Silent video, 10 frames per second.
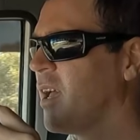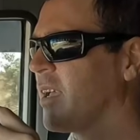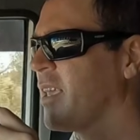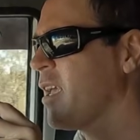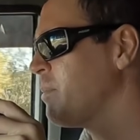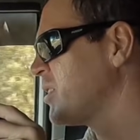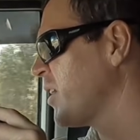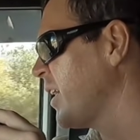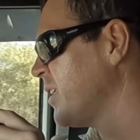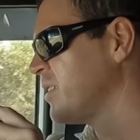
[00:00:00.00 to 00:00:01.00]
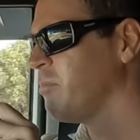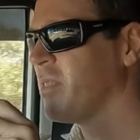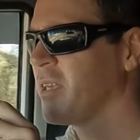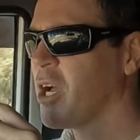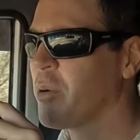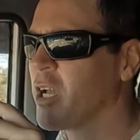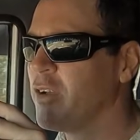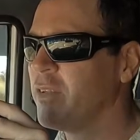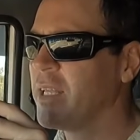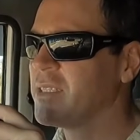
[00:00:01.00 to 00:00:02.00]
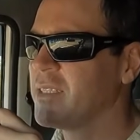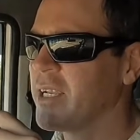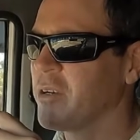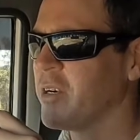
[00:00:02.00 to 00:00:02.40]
uh, camper trailers if you are going overland, stick